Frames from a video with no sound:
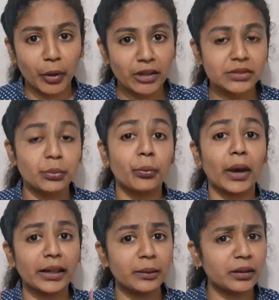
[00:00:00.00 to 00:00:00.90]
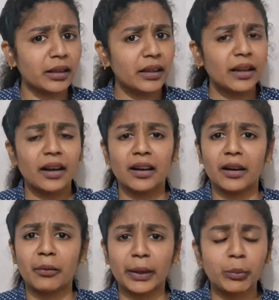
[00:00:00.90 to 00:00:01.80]
marks. One
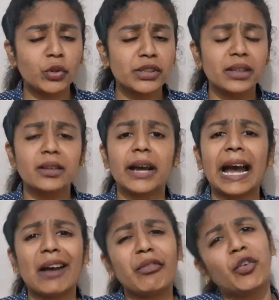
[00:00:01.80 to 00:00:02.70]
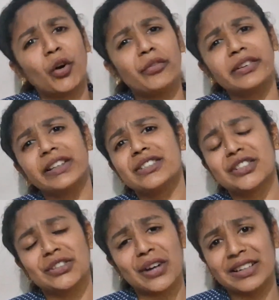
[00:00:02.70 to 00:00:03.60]
more thing, have confidence
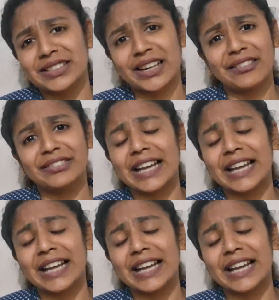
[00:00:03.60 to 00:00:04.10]
in yourself.